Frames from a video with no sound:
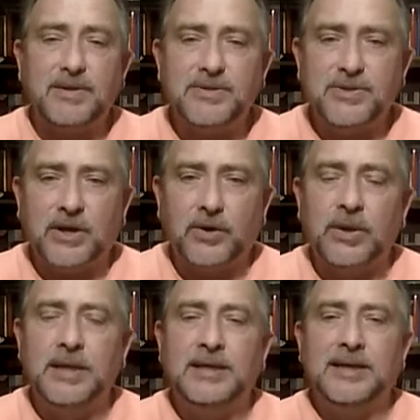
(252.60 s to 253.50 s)
So
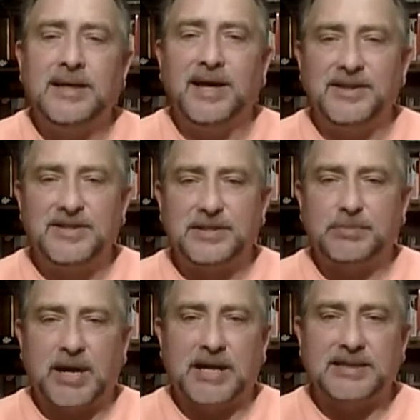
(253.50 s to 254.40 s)
this is a
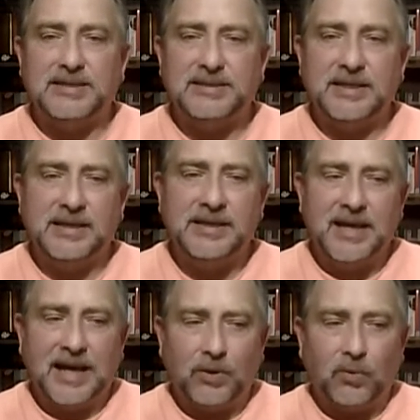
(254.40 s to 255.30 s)
practice that
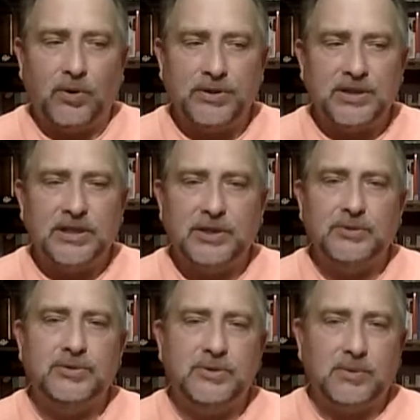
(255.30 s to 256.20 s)
I want to go
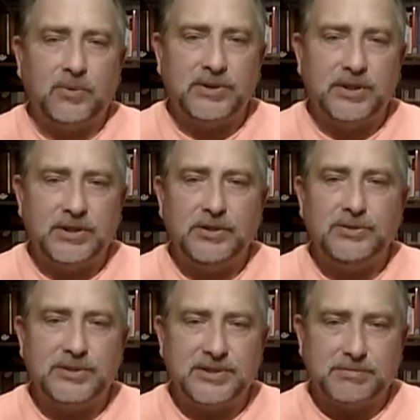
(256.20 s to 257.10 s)
to. I want to
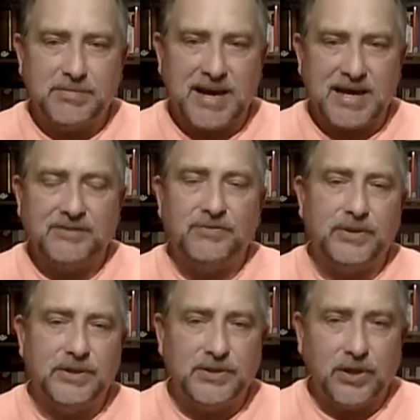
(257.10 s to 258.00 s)
use this
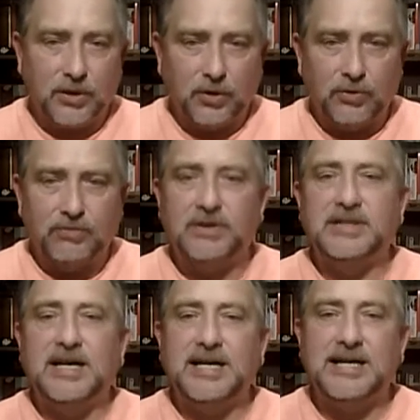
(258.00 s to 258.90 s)
mindfulness over
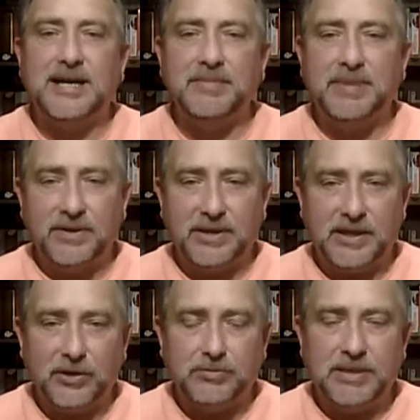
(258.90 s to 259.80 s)
time that'll
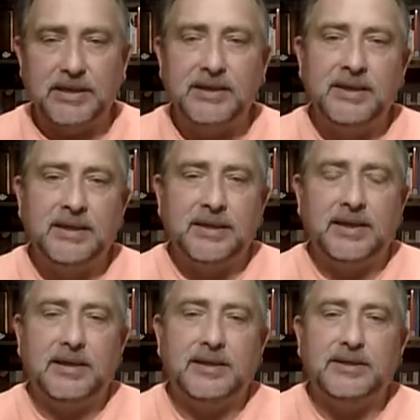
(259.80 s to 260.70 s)
help me
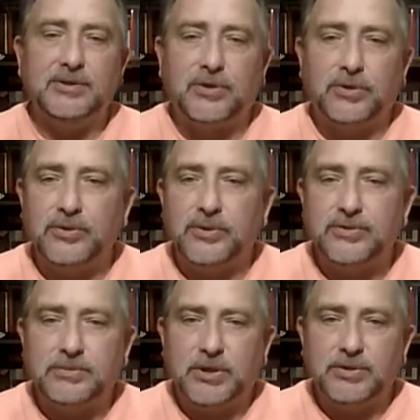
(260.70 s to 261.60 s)
control
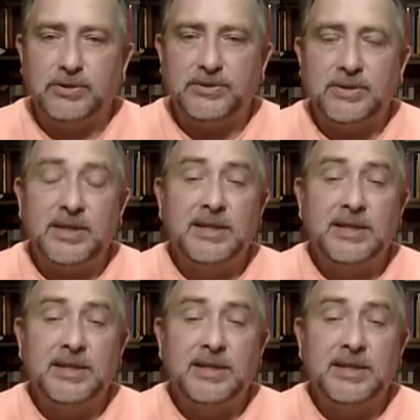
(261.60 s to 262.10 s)
those emotions.